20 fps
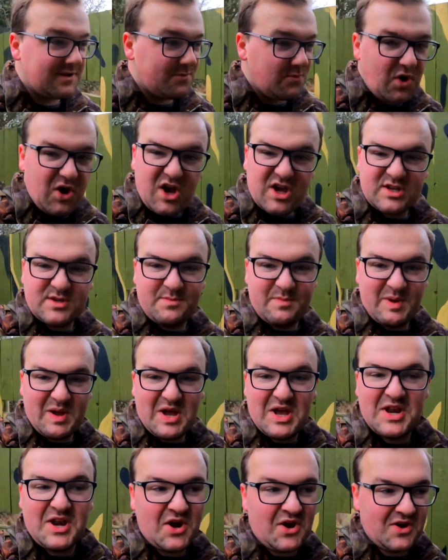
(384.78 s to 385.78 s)
of the worst
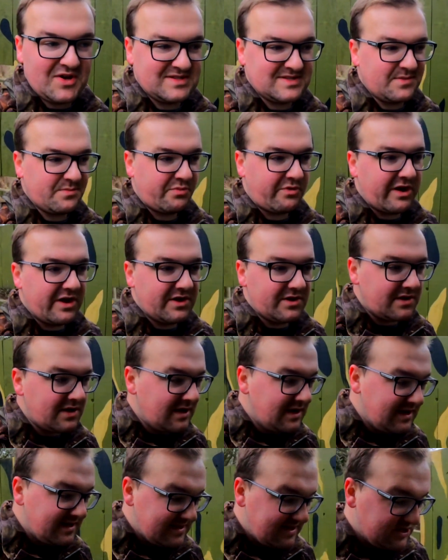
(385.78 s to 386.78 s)
bird hides in Britain.
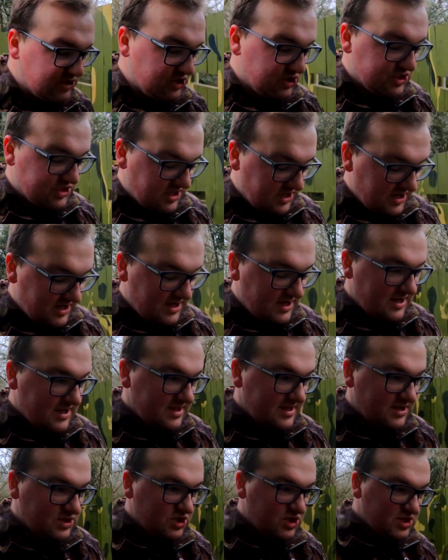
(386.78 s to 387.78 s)
There's just
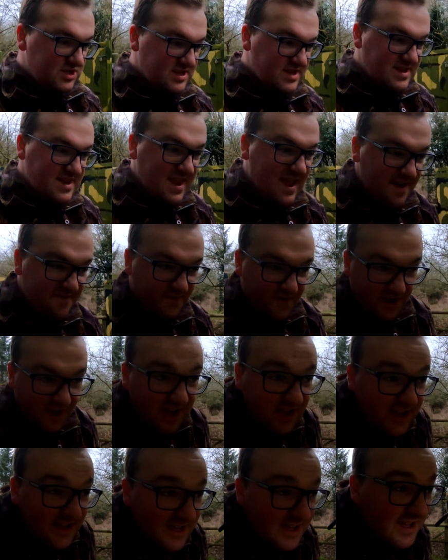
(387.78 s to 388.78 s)

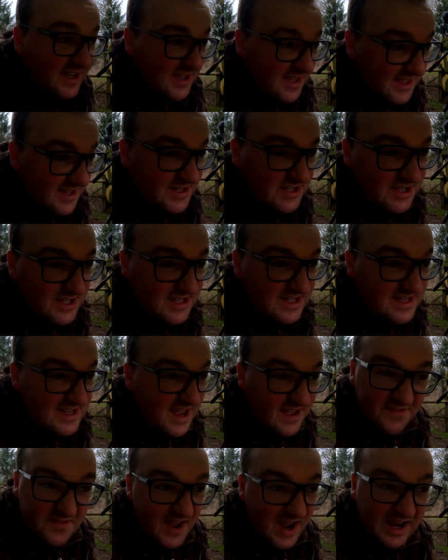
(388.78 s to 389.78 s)
never
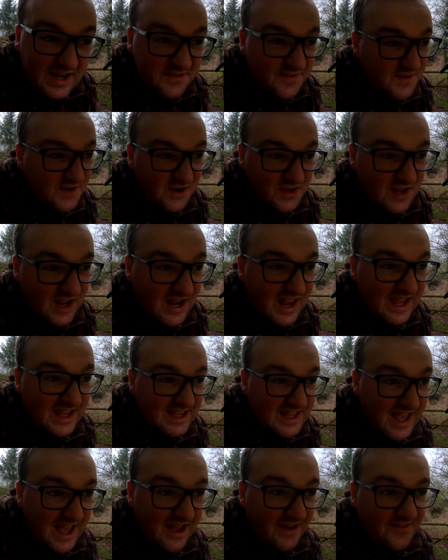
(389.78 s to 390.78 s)
anything on that
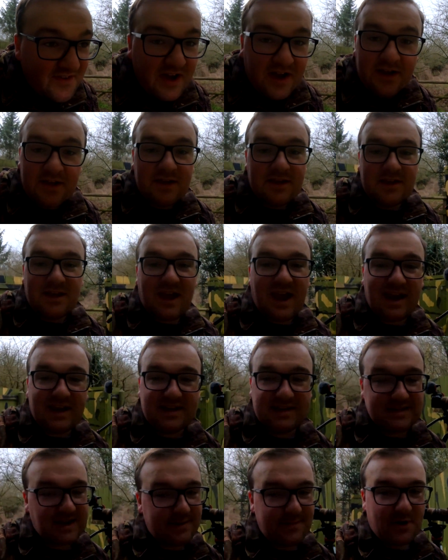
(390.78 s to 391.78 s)
lake, ever.
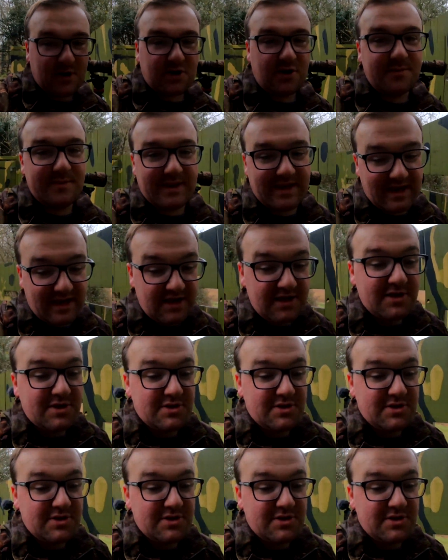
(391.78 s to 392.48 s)
Anytime I come here,